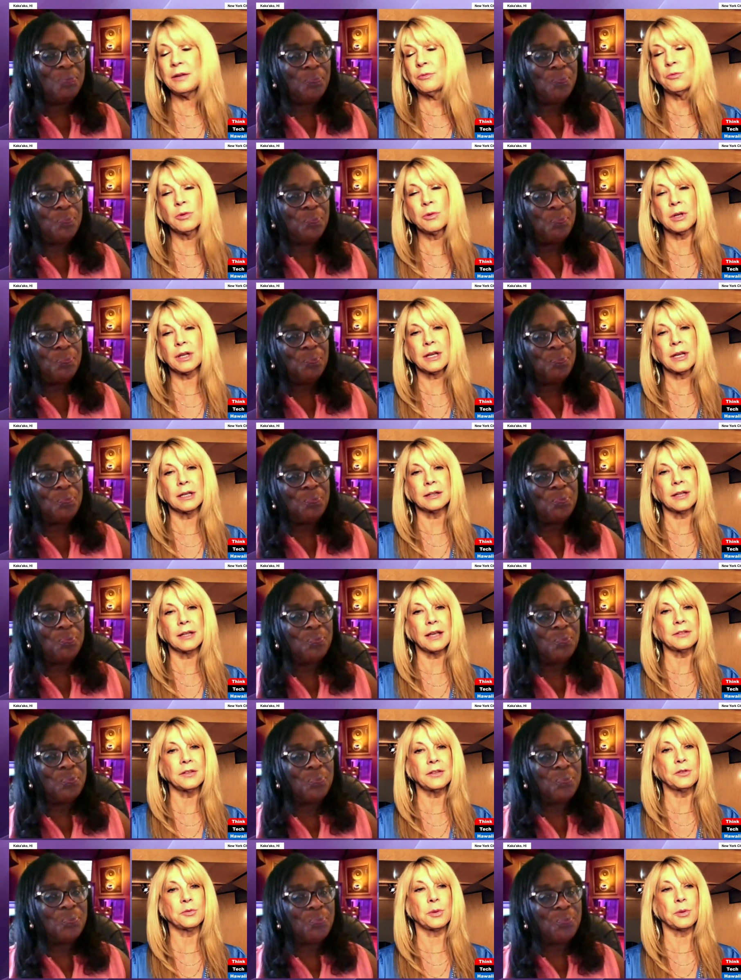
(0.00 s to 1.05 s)
Speaker 1: even really get
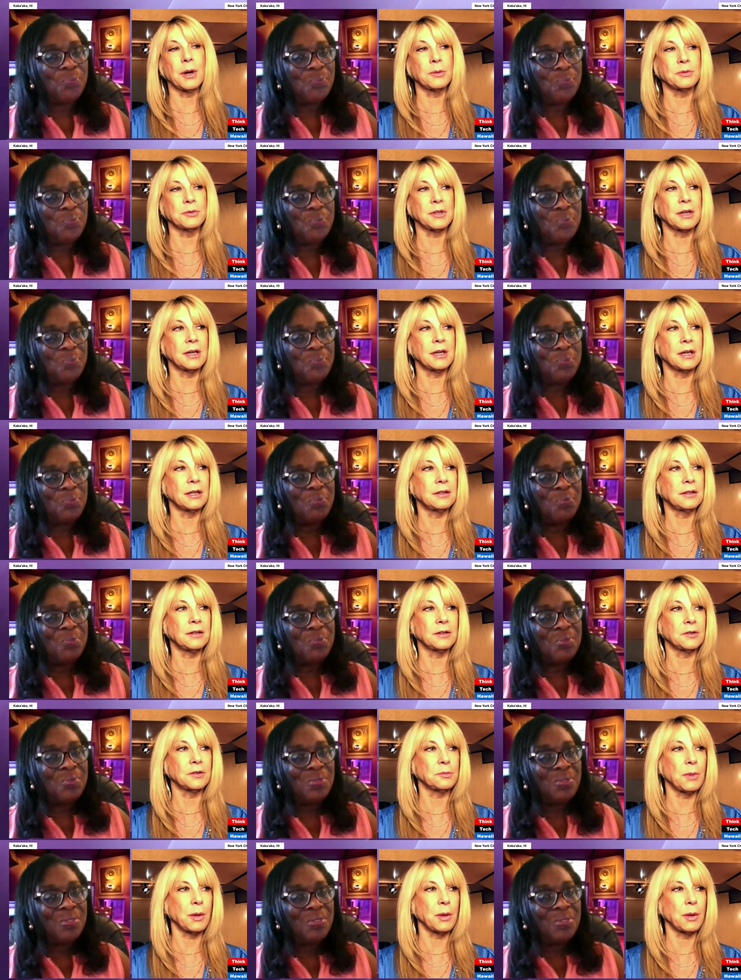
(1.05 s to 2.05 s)
lessons when I was a kid because